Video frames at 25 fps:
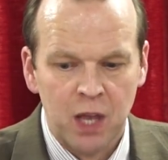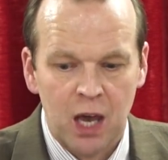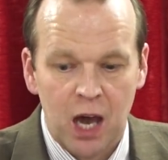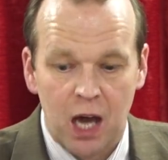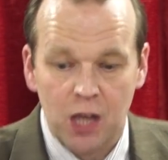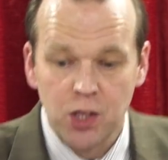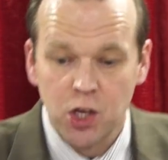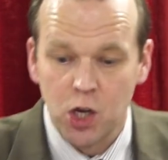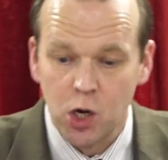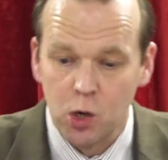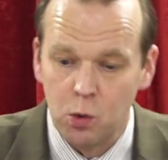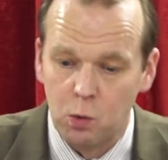
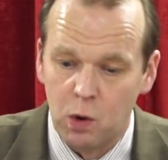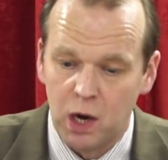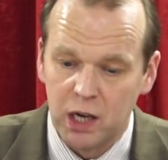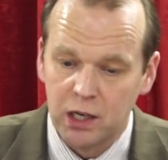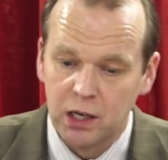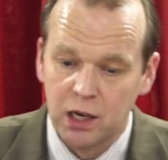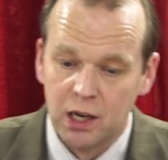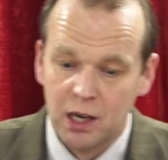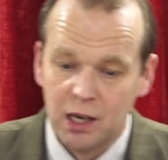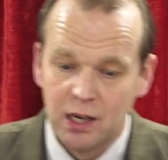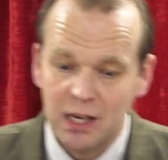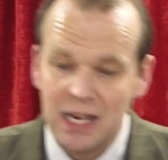And you know
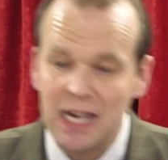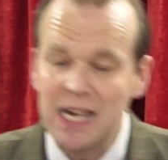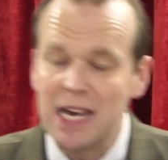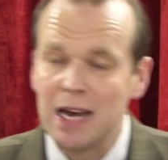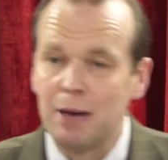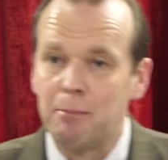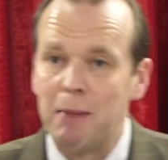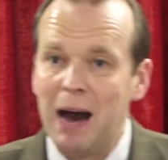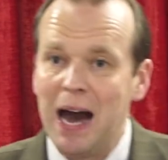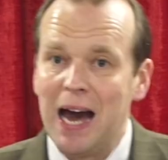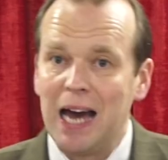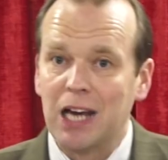what?
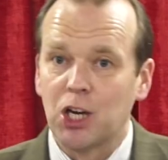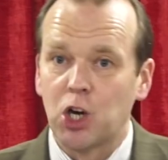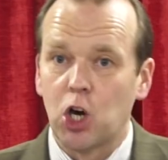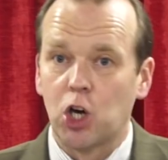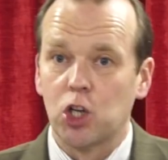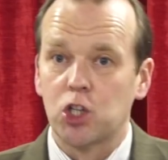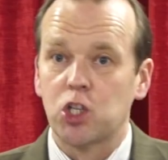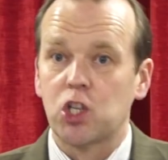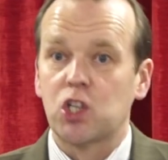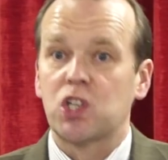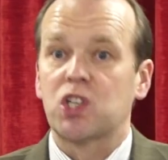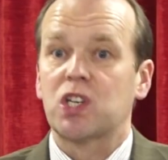Nehemiah
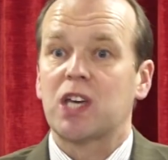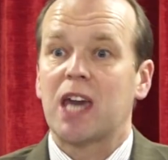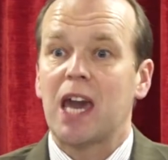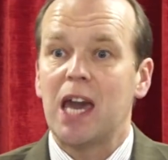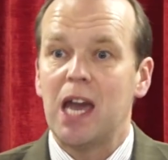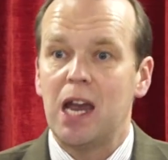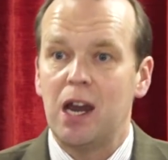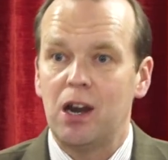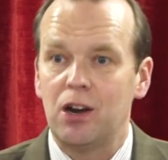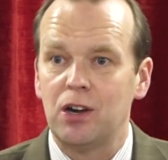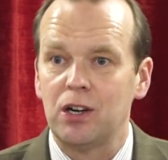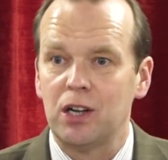got
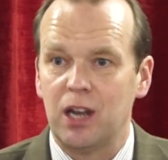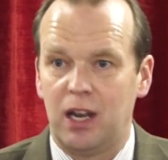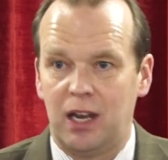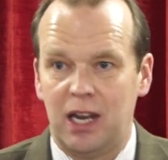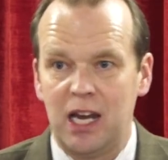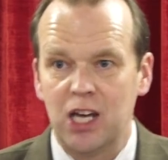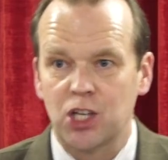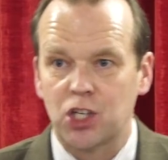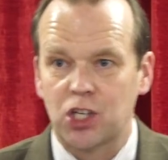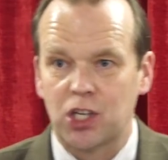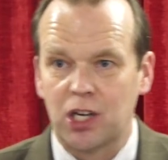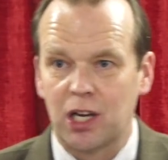scared
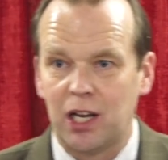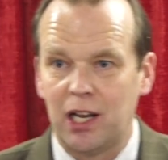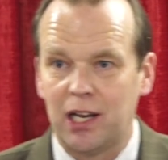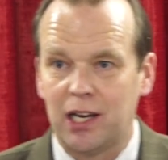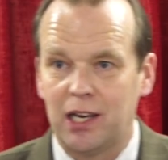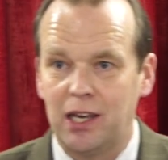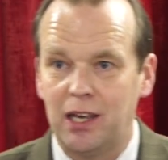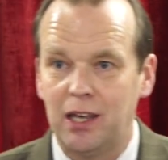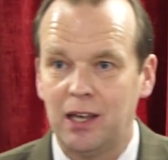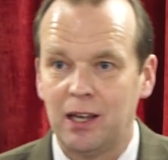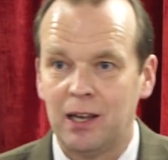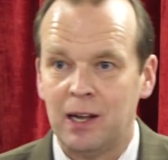
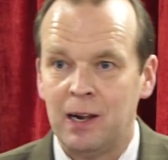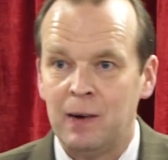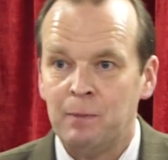initially.